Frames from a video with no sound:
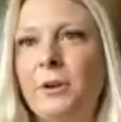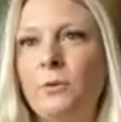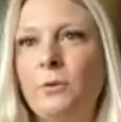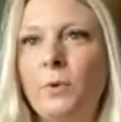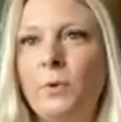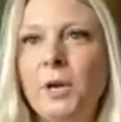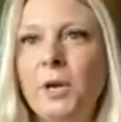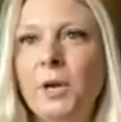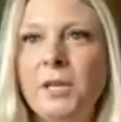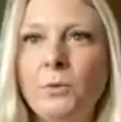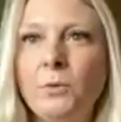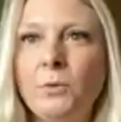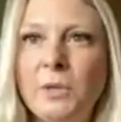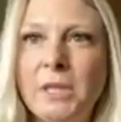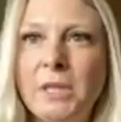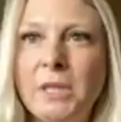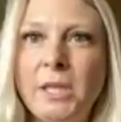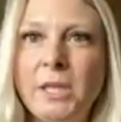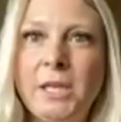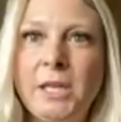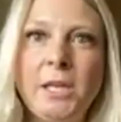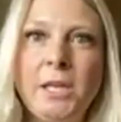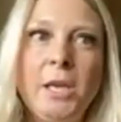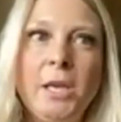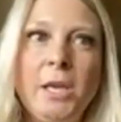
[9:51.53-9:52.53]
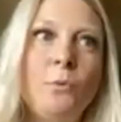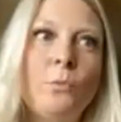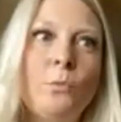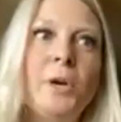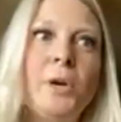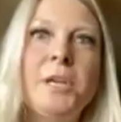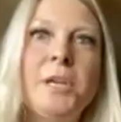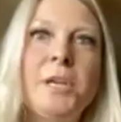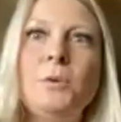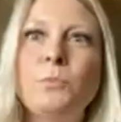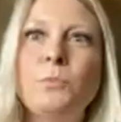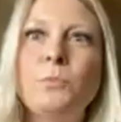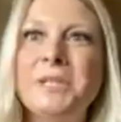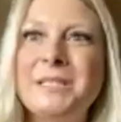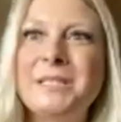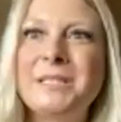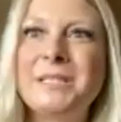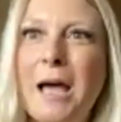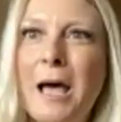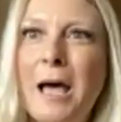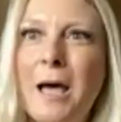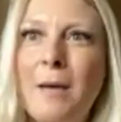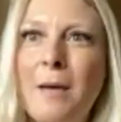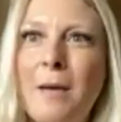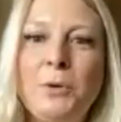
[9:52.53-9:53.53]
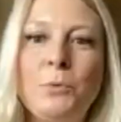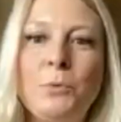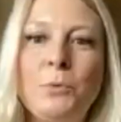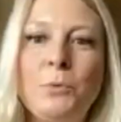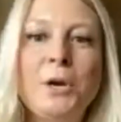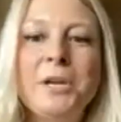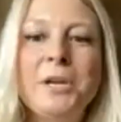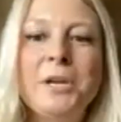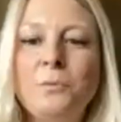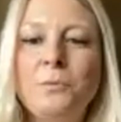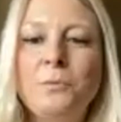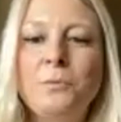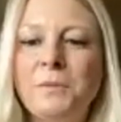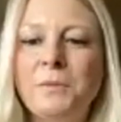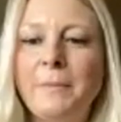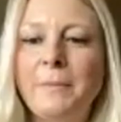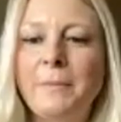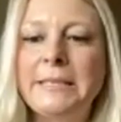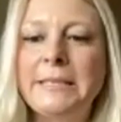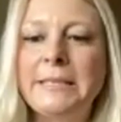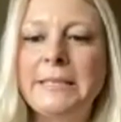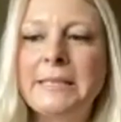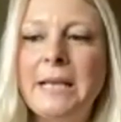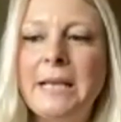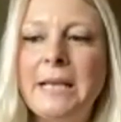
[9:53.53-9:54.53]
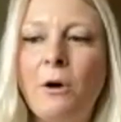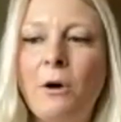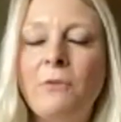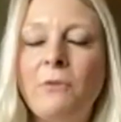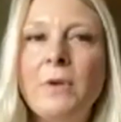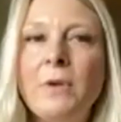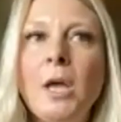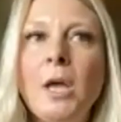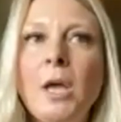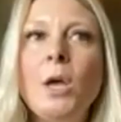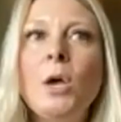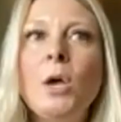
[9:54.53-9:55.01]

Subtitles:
and working with Linda and working with Tom and working with myself,